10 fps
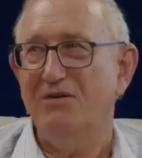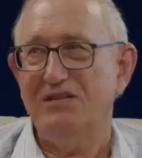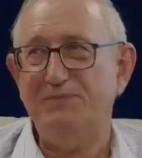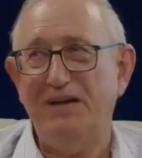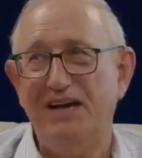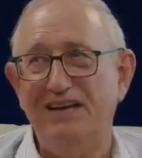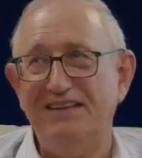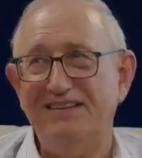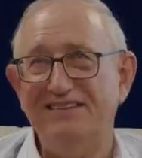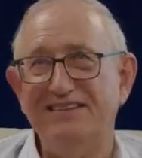What's
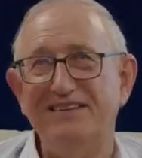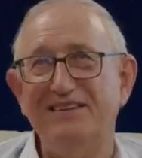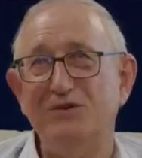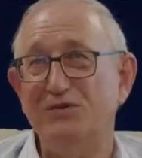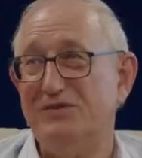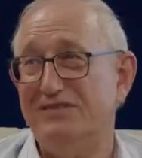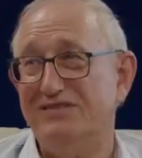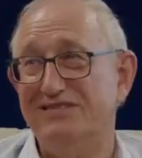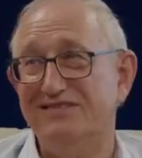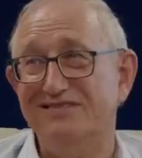behind it?
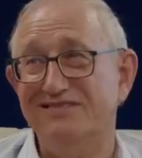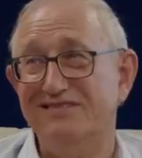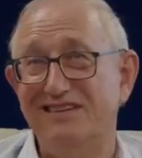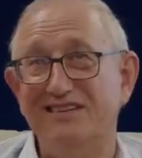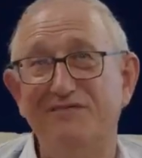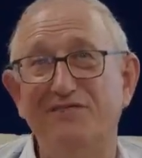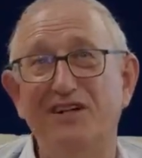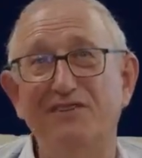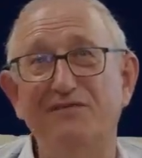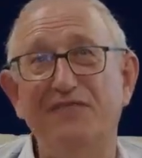Who's
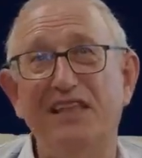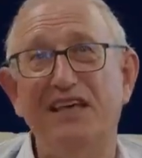involved?